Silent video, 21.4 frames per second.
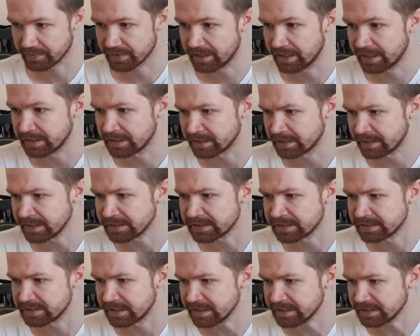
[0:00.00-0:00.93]
In
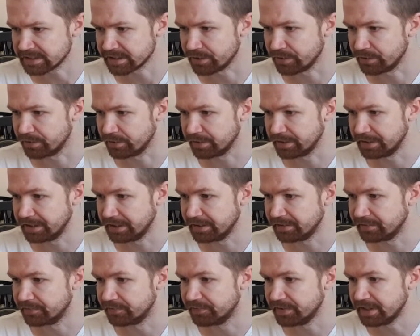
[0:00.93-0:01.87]
1990,
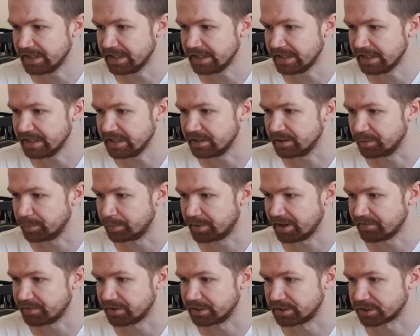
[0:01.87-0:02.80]
the VE
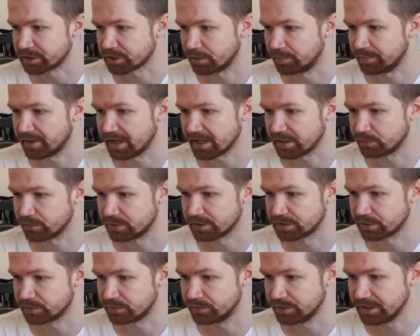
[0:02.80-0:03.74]
beverage combine
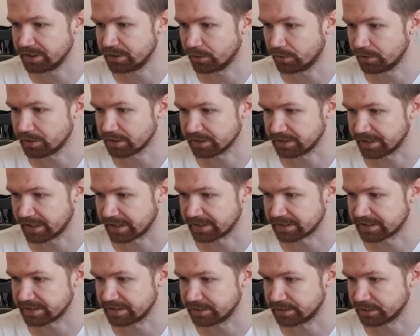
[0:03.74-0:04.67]
was
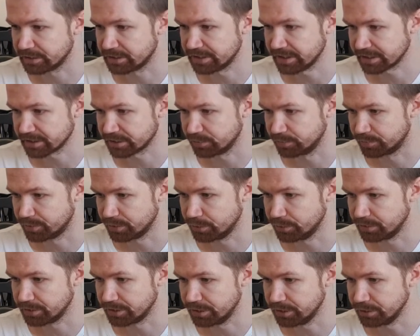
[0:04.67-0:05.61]
reorganized into Sachsen
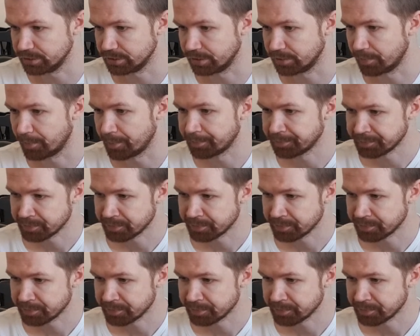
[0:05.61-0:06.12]
Brewing Union.